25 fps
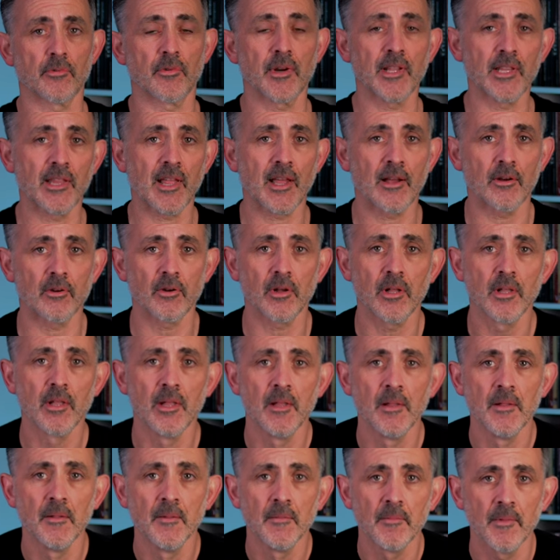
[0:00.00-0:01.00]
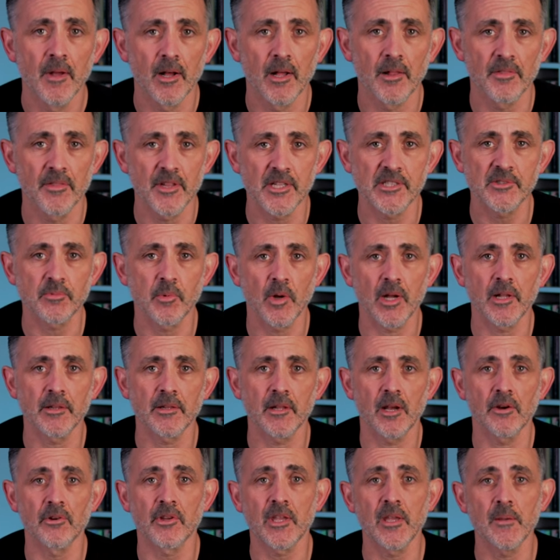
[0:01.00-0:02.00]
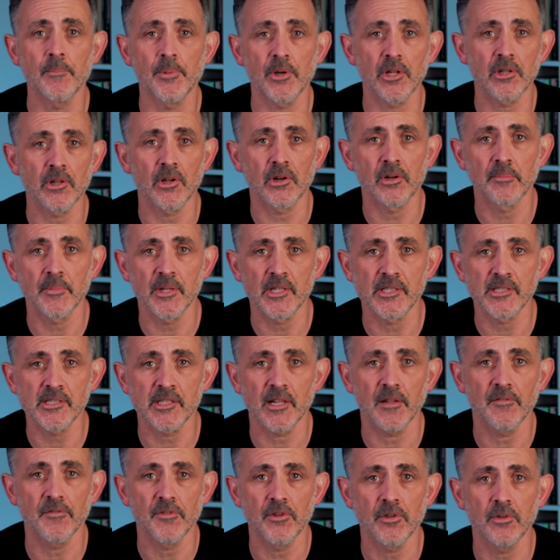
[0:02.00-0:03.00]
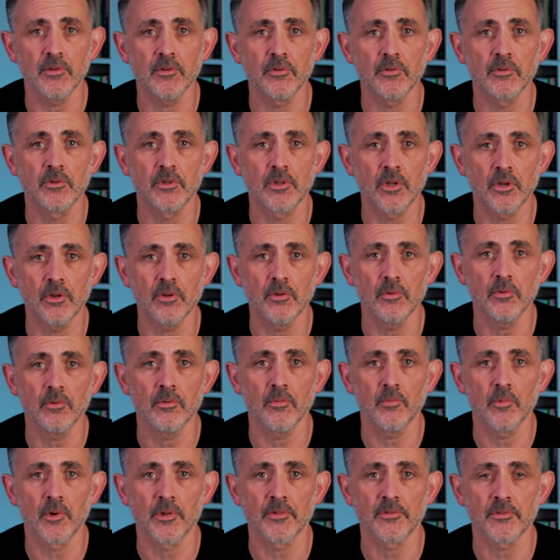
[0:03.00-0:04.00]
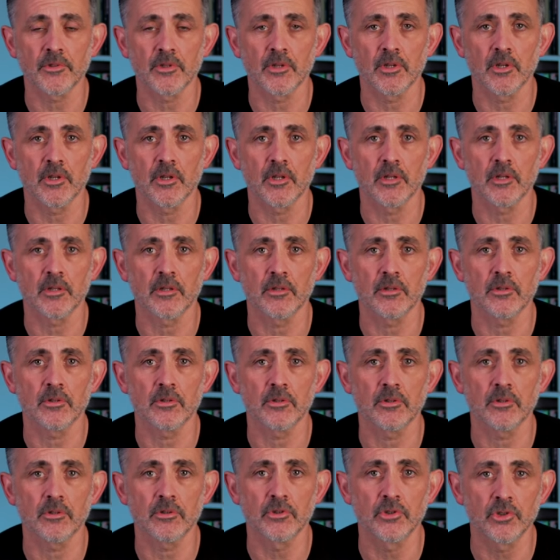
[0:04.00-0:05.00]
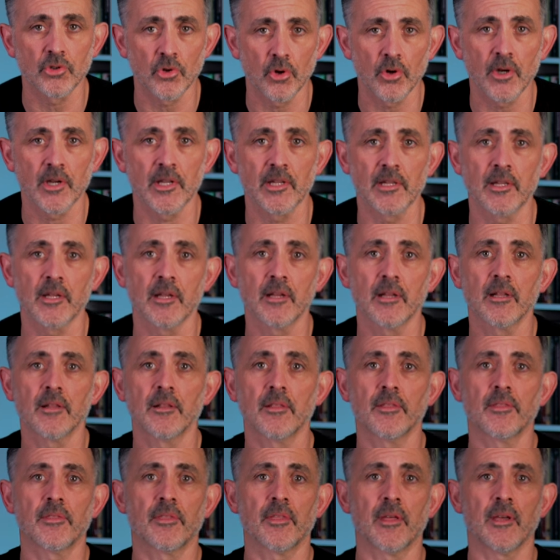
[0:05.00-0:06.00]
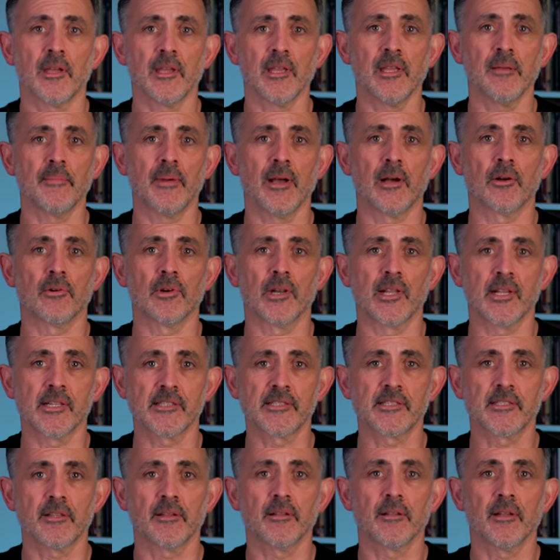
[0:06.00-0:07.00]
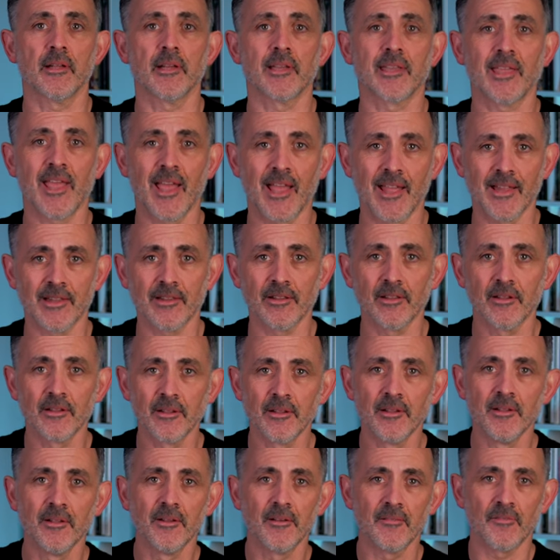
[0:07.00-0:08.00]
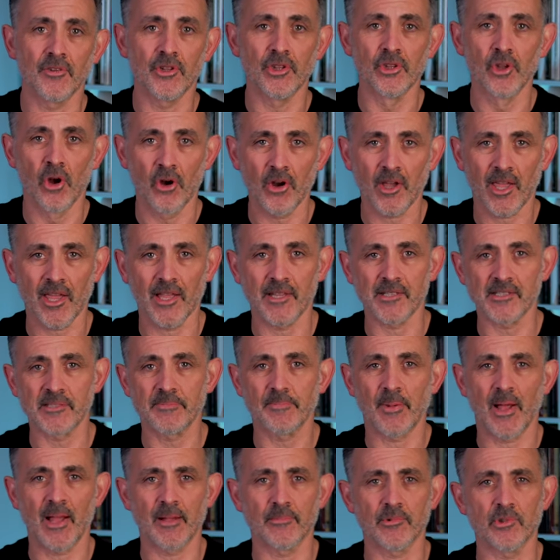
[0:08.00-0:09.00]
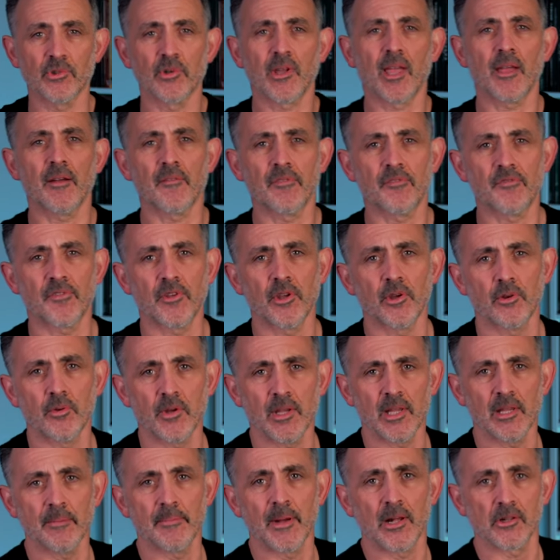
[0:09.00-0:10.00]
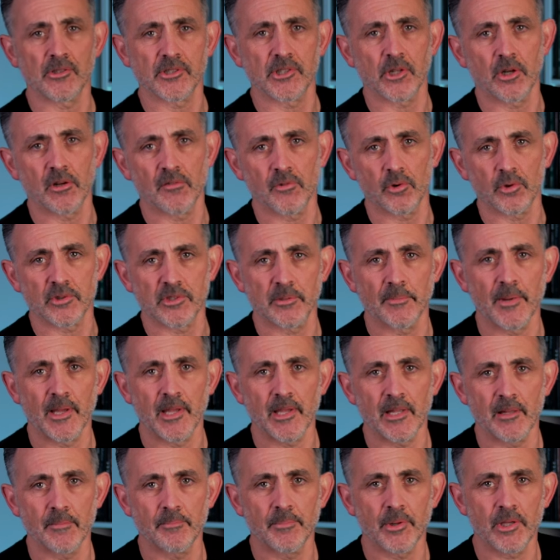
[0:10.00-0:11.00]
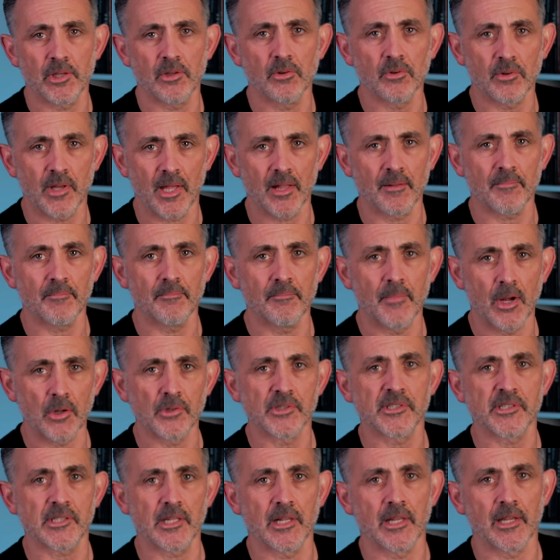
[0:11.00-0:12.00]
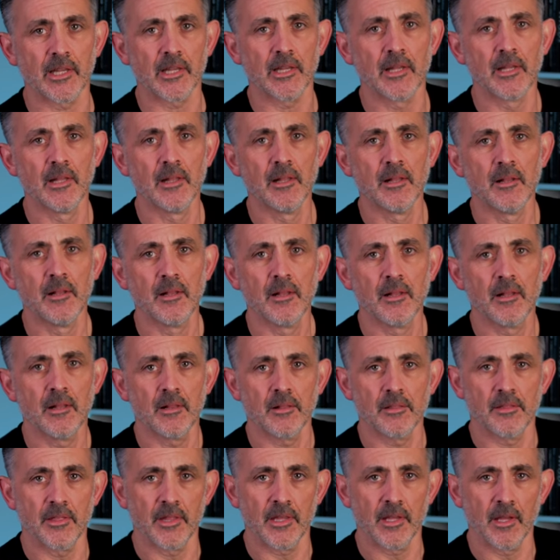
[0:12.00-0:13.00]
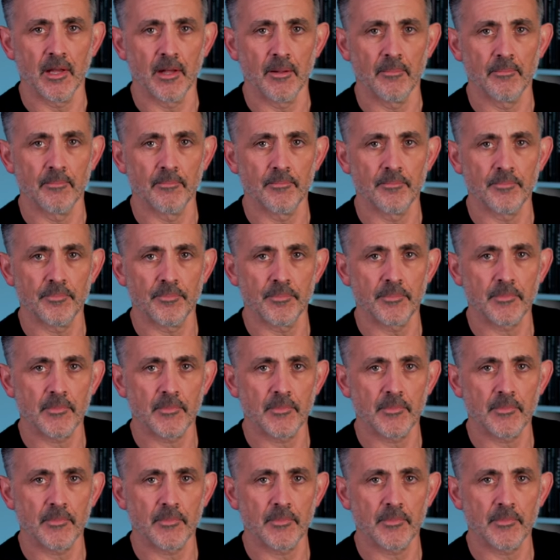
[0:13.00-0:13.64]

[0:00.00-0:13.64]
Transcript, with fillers: read out uh, this one. I'll keep it anonymous. If you do want to join the email list, again, for not getting spammed. You'll get a few emails that I've automated, but you'll get mostly the, um,